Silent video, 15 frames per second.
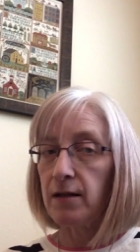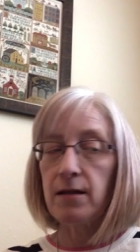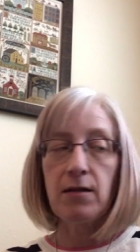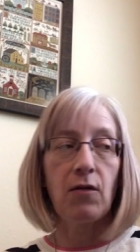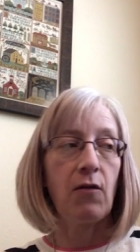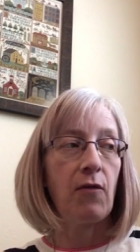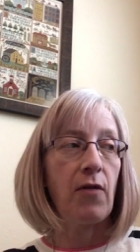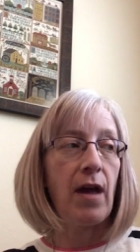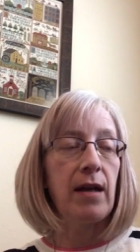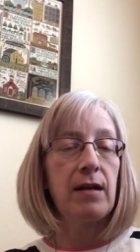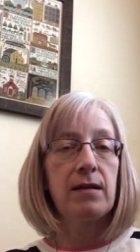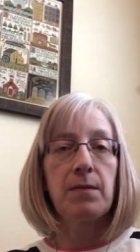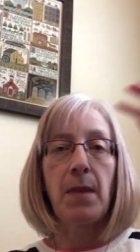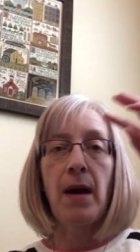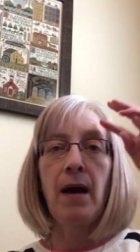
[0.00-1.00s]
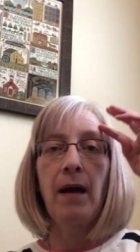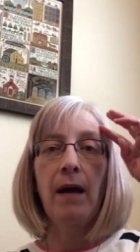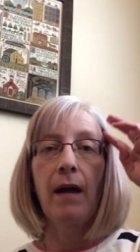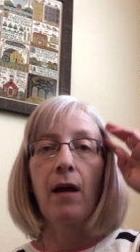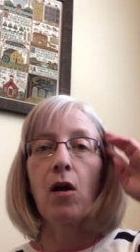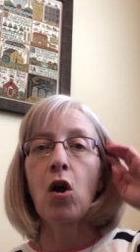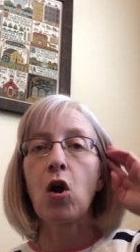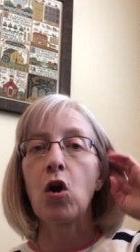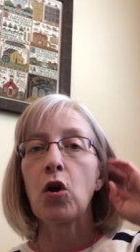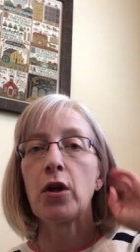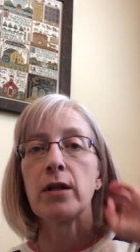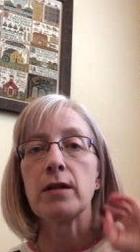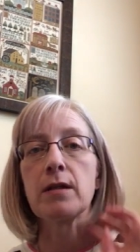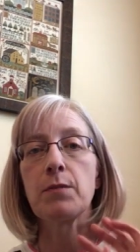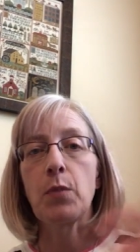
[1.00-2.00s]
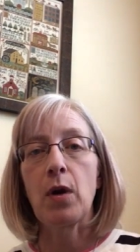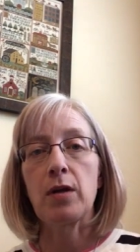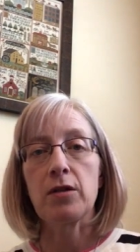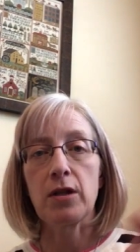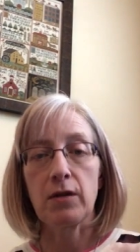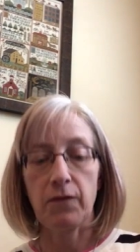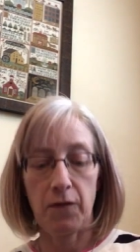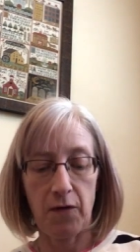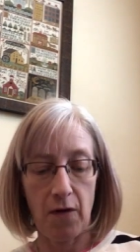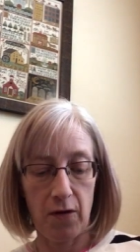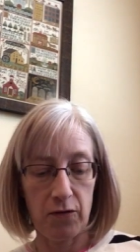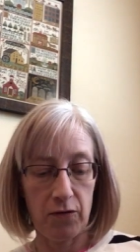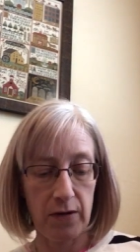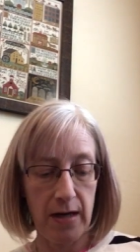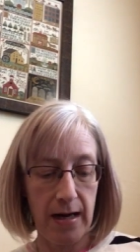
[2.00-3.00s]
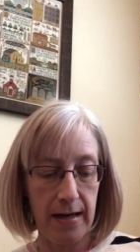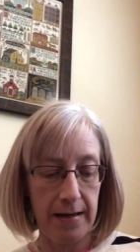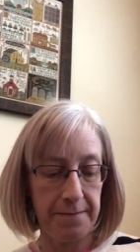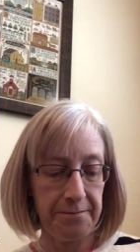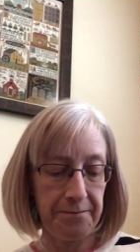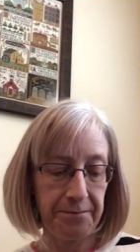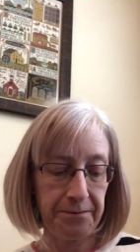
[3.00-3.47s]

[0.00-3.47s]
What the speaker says: So that is my current project for the 100-day.